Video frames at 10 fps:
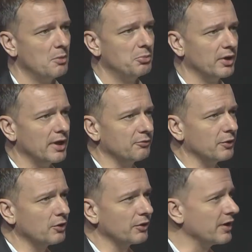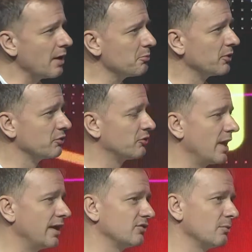But if you look at the numbers,
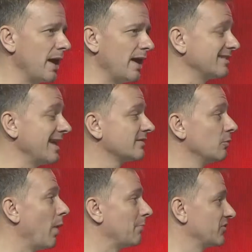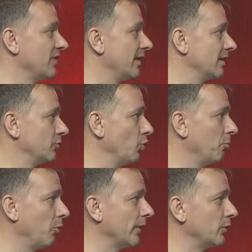then it's less than 1%,
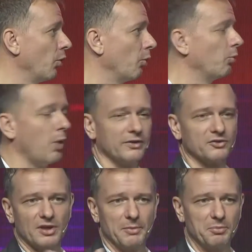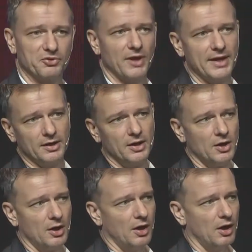0.01 something percent
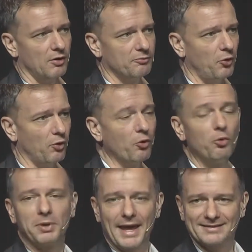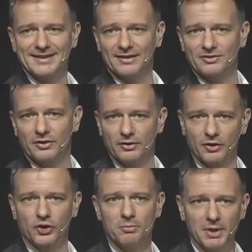of all plastics that are
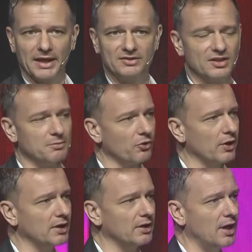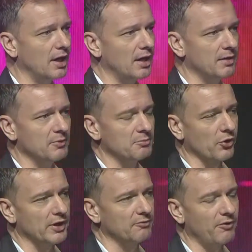accumulated in
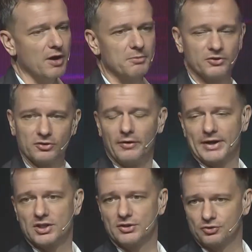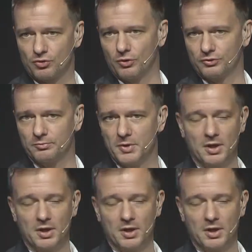marine environments are actually straws.